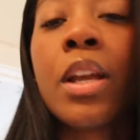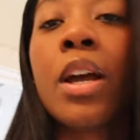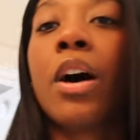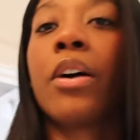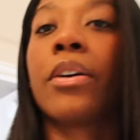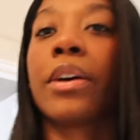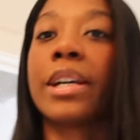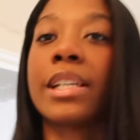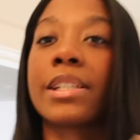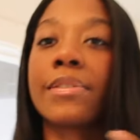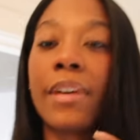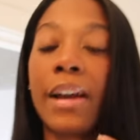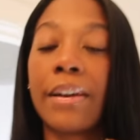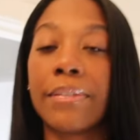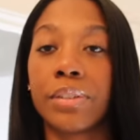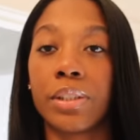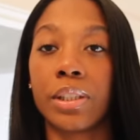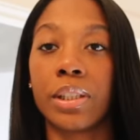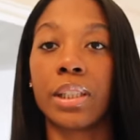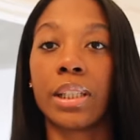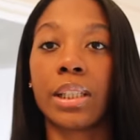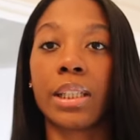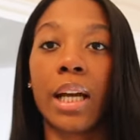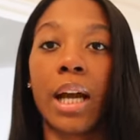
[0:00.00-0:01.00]
Okay, it's
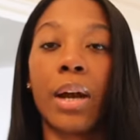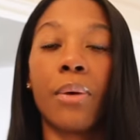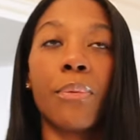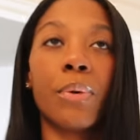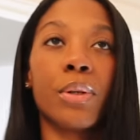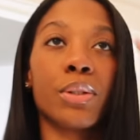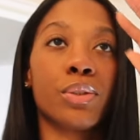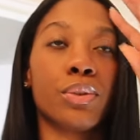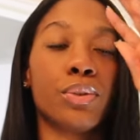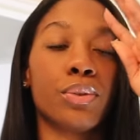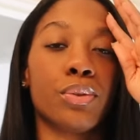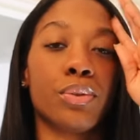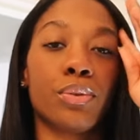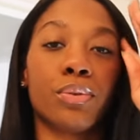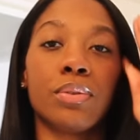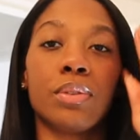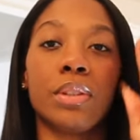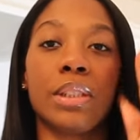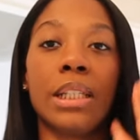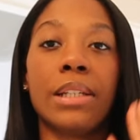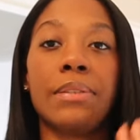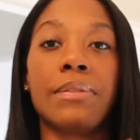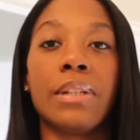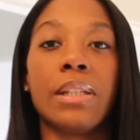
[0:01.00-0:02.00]
5.30. I want to
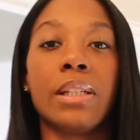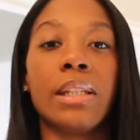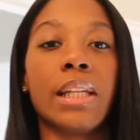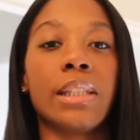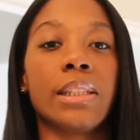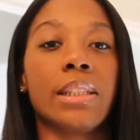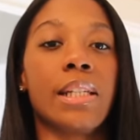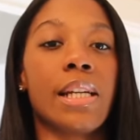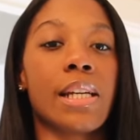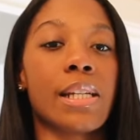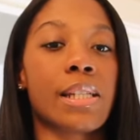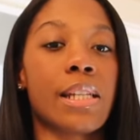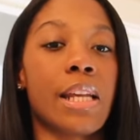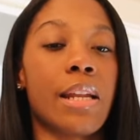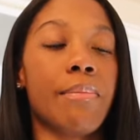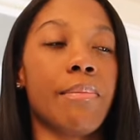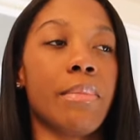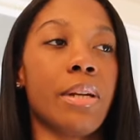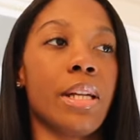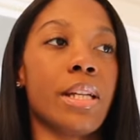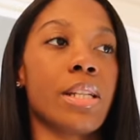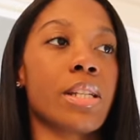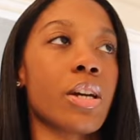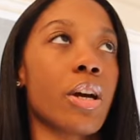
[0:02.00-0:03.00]
leave in like the next 10
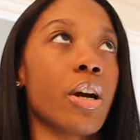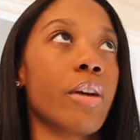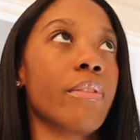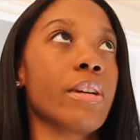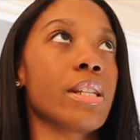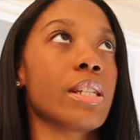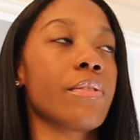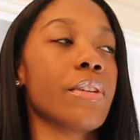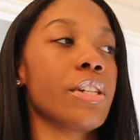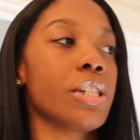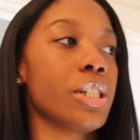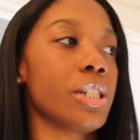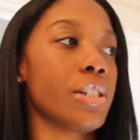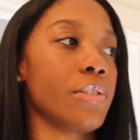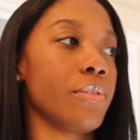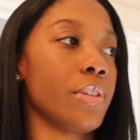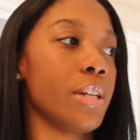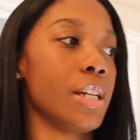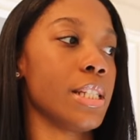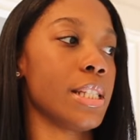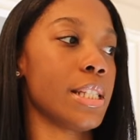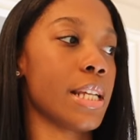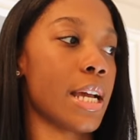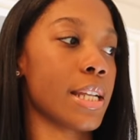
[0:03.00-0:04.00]
minutes. Our reservation is,
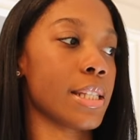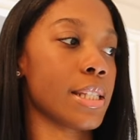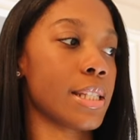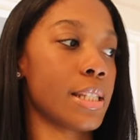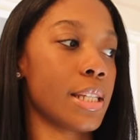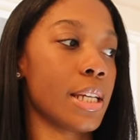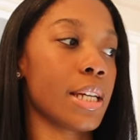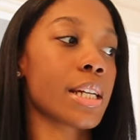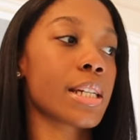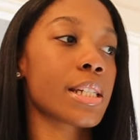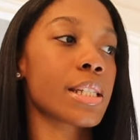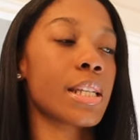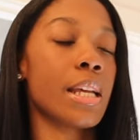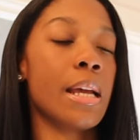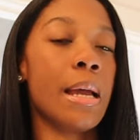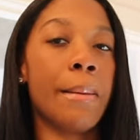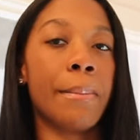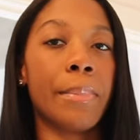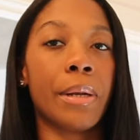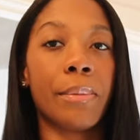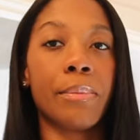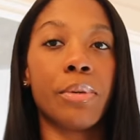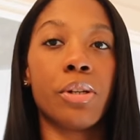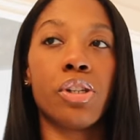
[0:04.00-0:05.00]
is at 6,
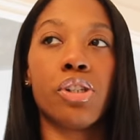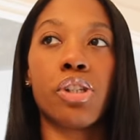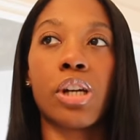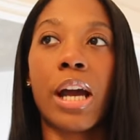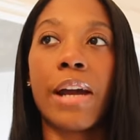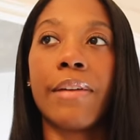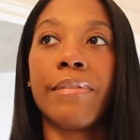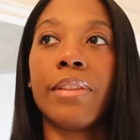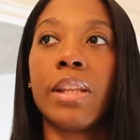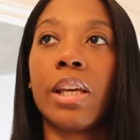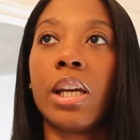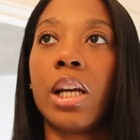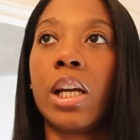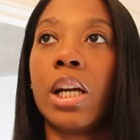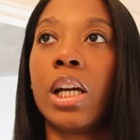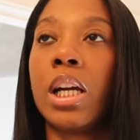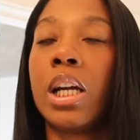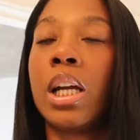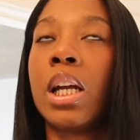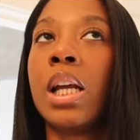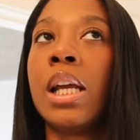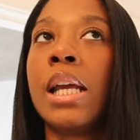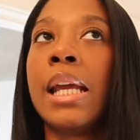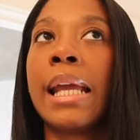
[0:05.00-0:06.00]
but I'm going to drive
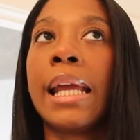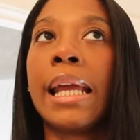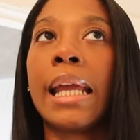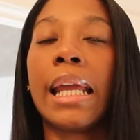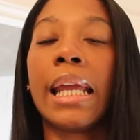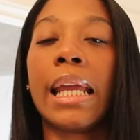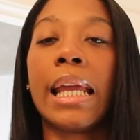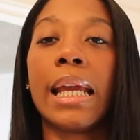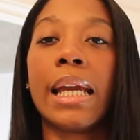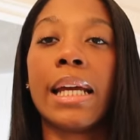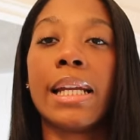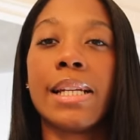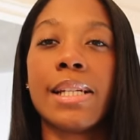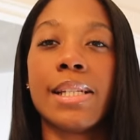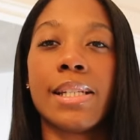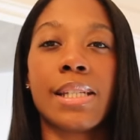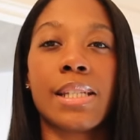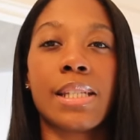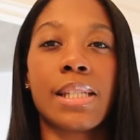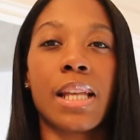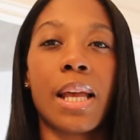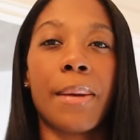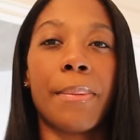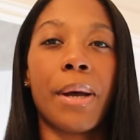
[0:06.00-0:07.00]
there and
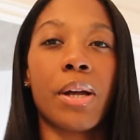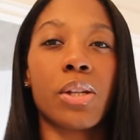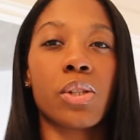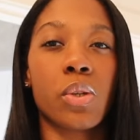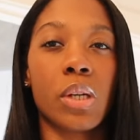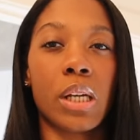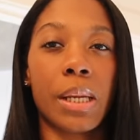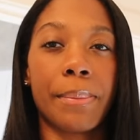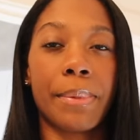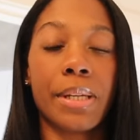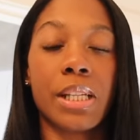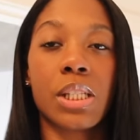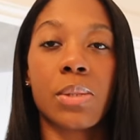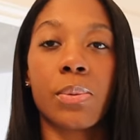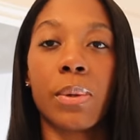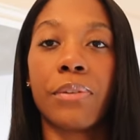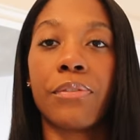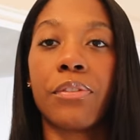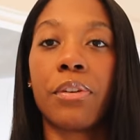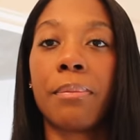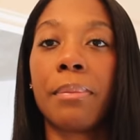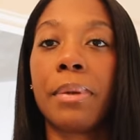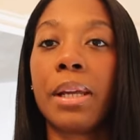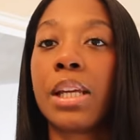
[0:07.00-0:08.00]
it's about 20 minutes away
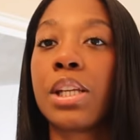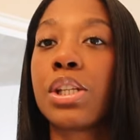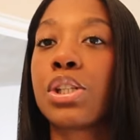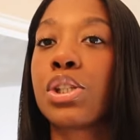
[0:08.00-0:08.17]
from me.